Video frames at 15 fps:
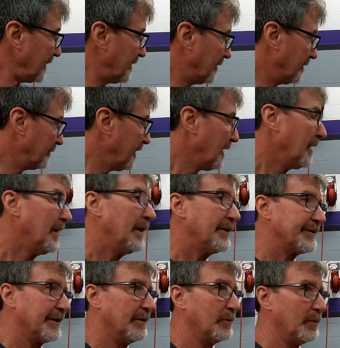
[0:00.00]
Um,
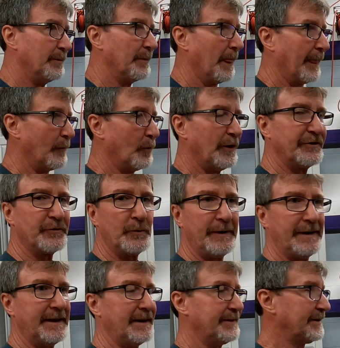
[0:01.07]
so once we
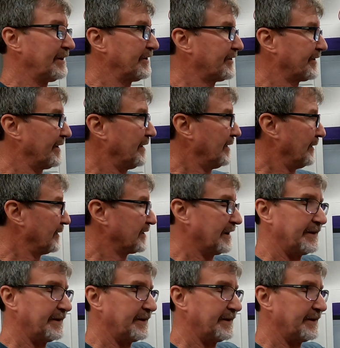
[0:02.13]
get this, uh,